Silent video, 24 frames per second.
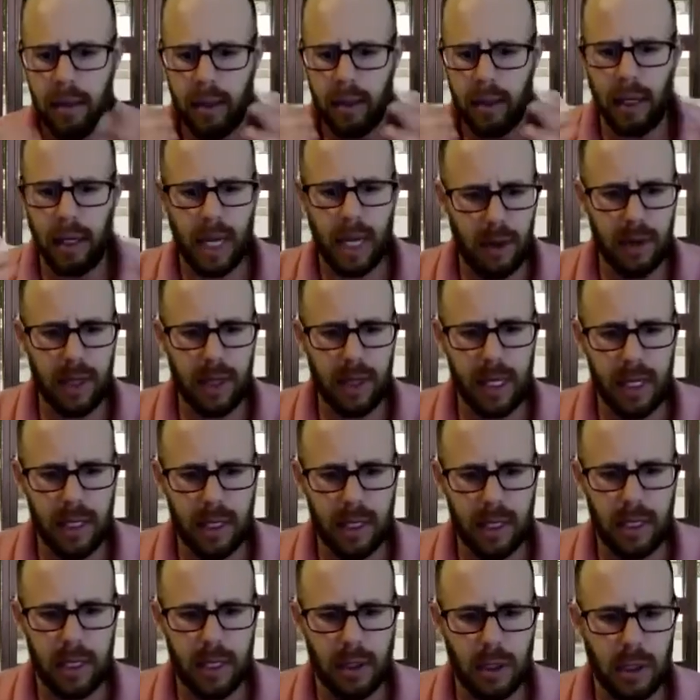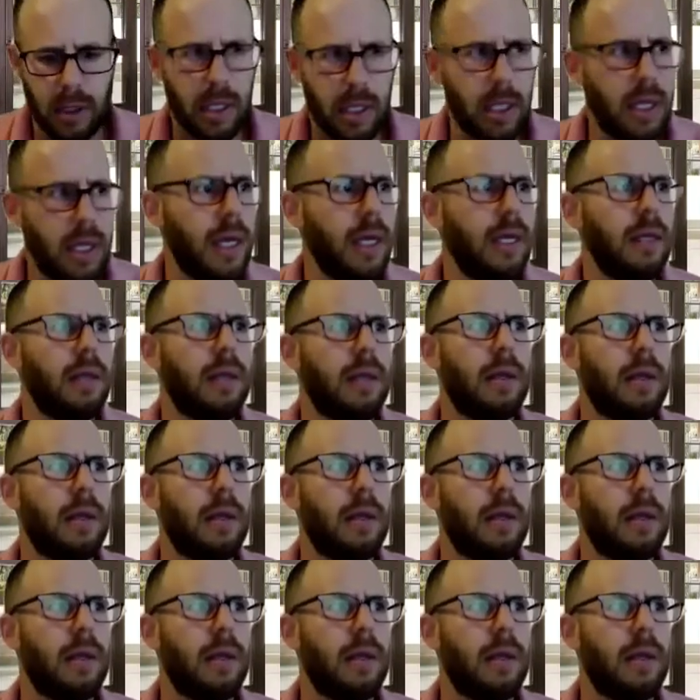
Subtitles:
now that it's digitized,